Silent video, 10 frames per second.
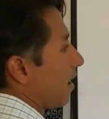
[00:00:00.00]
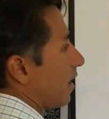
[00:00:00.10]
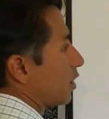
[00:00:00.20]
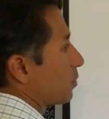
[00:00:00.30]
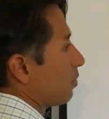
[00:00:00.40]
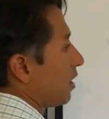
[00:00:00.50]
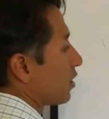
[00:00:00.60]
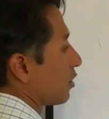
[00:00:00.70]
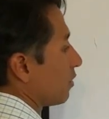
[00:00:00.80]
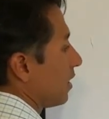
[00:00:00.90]
x
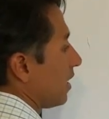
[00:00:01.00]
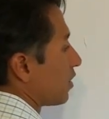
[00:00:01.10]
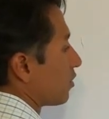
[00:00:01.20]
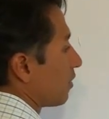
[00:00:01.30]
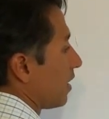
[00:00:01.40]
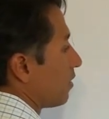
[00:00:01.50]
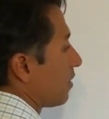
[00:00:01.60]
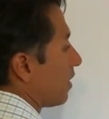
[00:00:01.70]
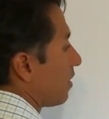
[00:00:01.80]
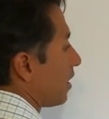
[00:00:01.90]
plus 3 is greater
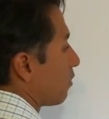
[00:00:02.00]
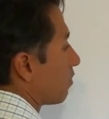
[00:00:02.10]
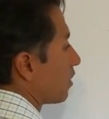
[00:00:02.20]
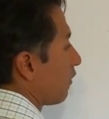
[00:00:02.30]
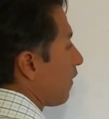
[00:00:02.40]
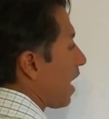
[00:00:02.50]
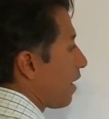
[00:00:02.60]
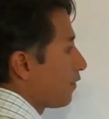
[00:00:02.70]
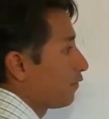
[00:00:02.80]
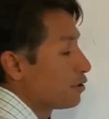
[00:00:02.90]
than or equal to
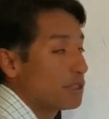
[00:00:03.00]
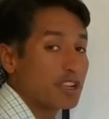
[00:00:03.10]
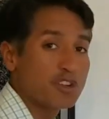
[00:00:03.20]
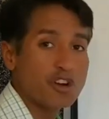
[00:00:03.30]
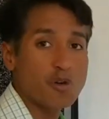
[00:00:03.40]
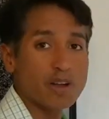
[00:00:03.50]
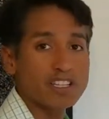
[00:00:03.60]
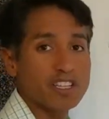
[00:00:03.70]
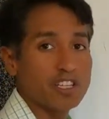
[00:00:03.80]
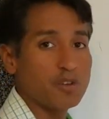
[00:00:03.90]
5. If you think you know what
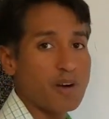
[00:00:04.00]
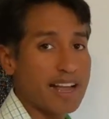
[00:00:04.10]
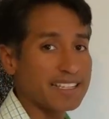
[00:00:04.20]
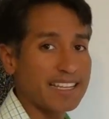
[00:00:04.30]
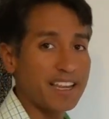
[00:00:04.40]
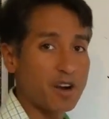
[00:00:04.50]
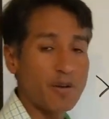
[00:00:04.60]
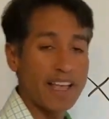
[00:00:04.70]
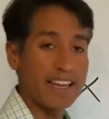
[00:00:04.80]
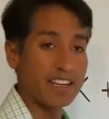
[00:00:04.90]
to do, I say
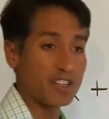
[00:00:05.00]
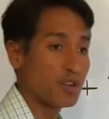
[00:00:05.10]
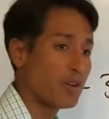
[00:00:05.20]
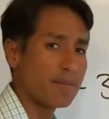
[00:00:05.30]
go ahead and do